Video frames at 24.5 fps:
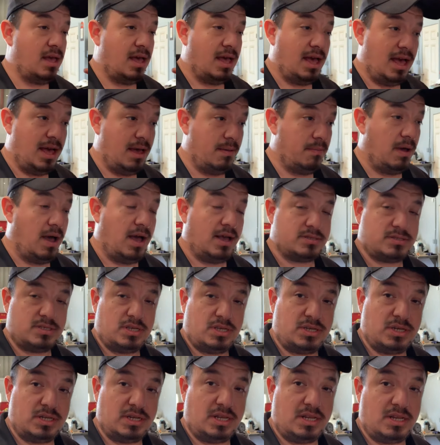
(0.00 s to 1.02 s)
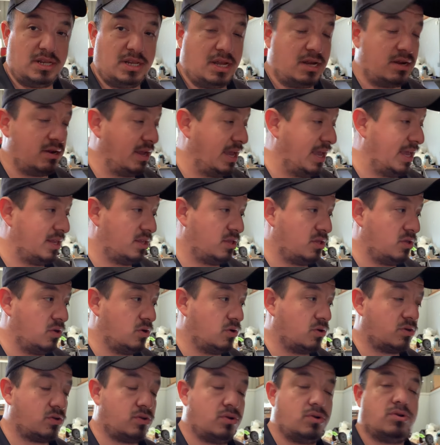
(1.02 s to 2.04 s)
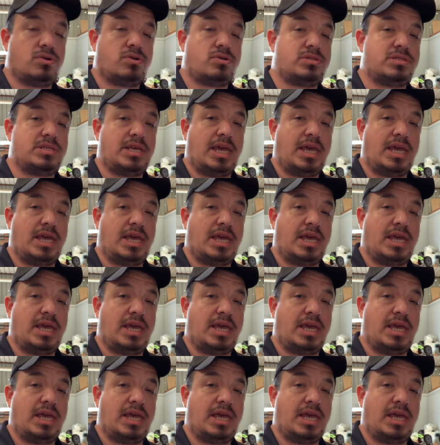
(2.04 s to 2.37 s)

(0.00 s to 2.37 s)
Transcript: Oxygen in there, and your